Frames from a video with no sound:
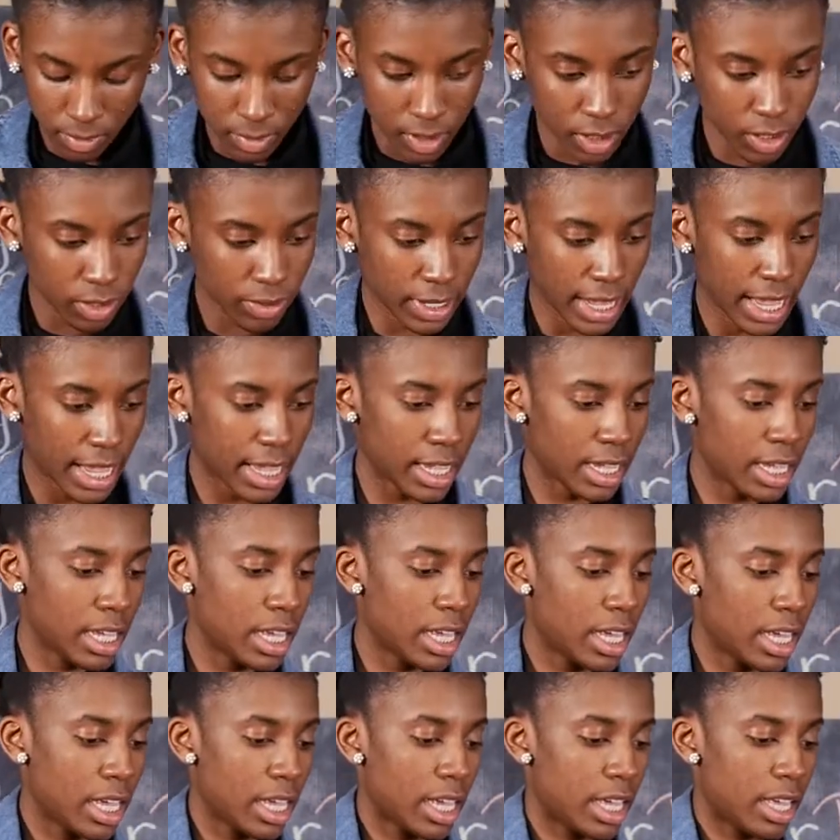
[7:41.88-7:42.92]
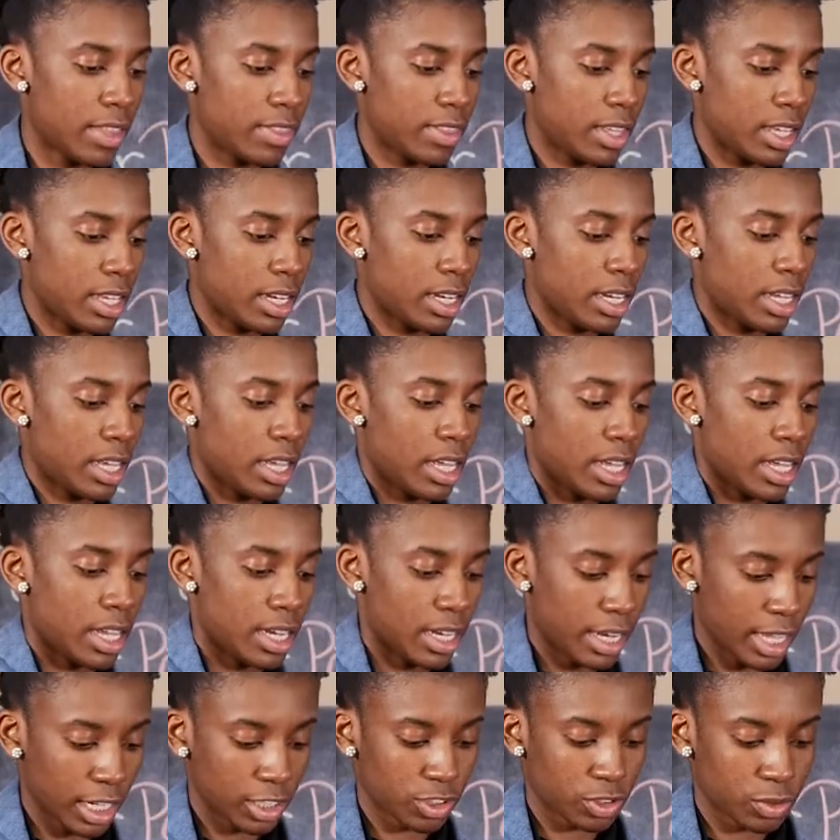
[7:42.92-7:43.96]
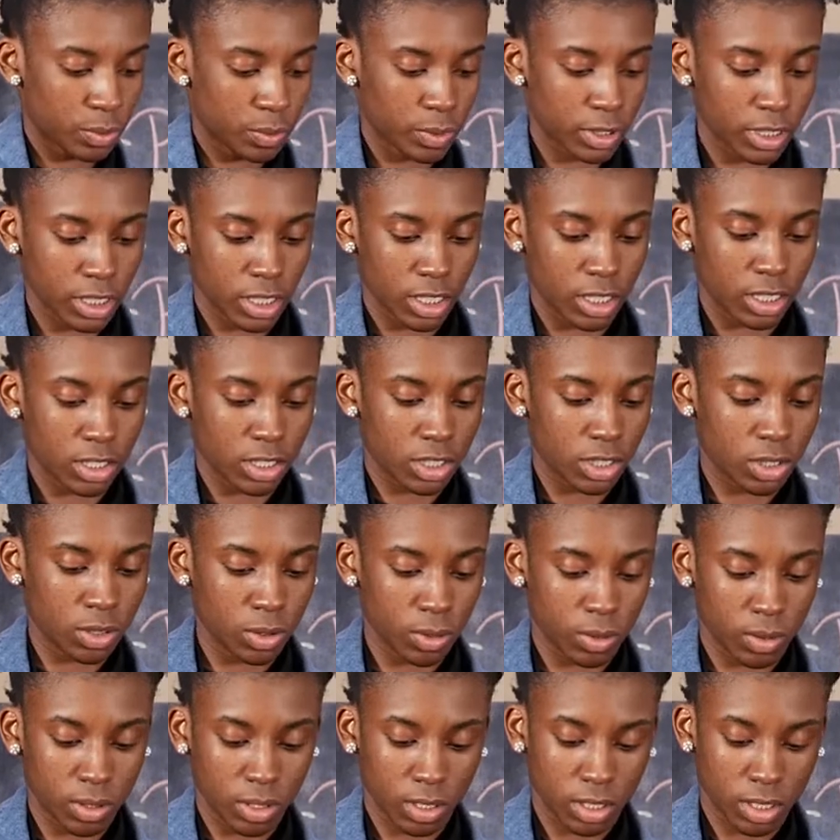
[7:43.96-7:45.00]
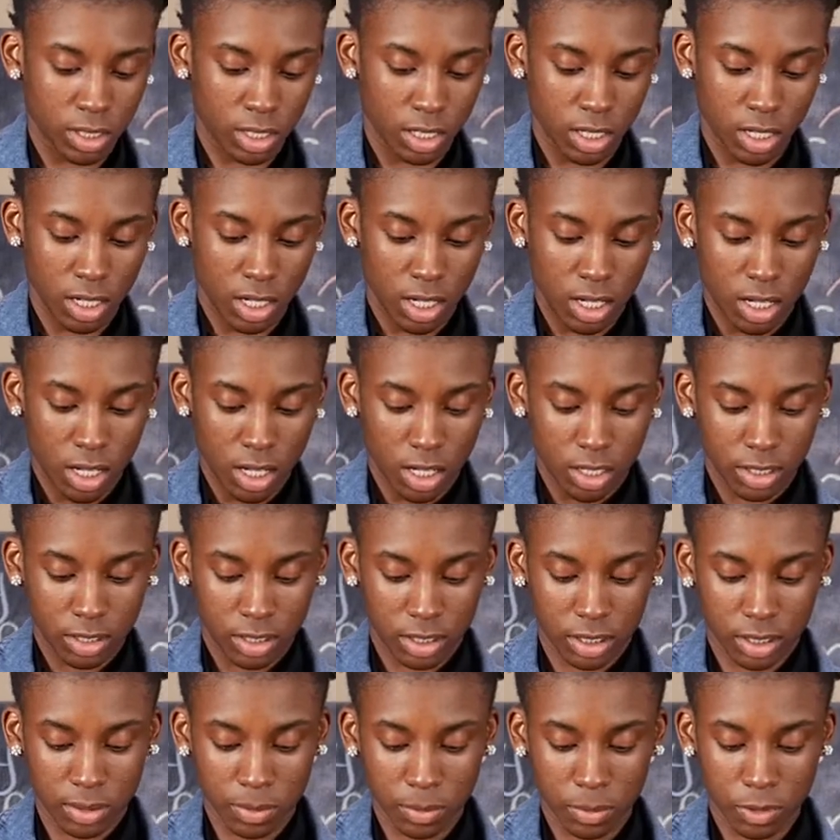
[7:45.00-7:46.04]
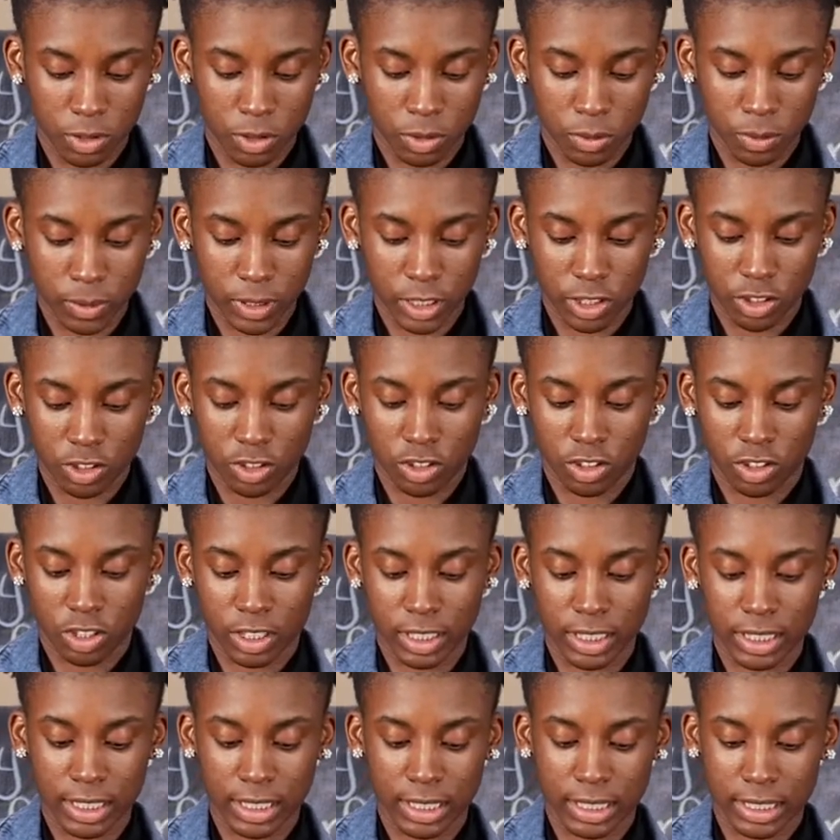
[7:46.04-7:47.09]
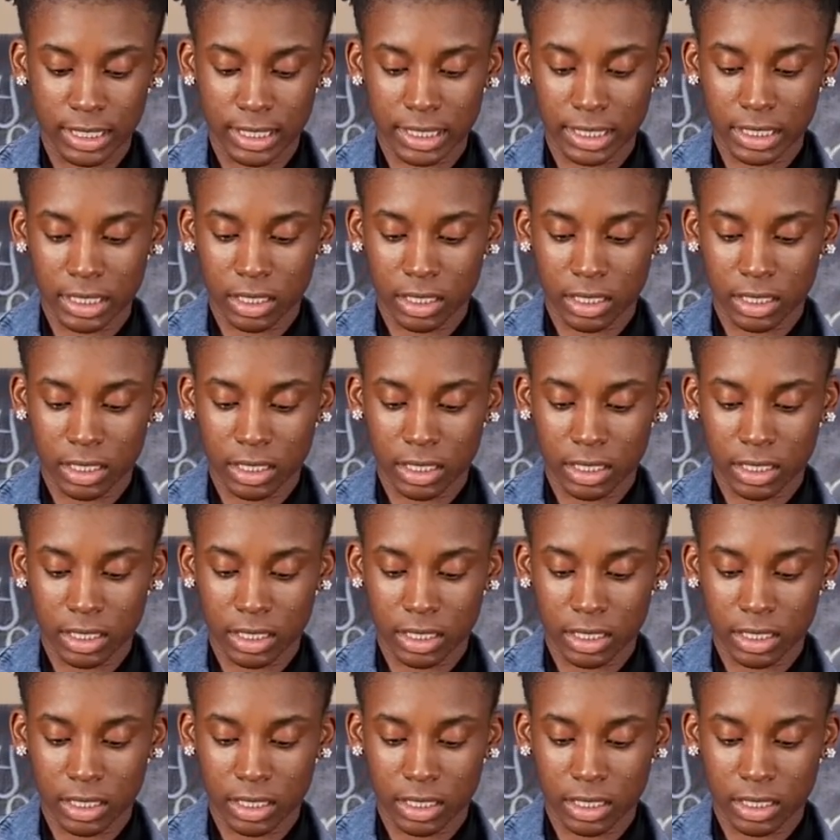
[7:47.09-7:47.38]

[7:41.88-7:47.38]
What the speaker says: Okay, and then next we're gonna do some Swiss cheese.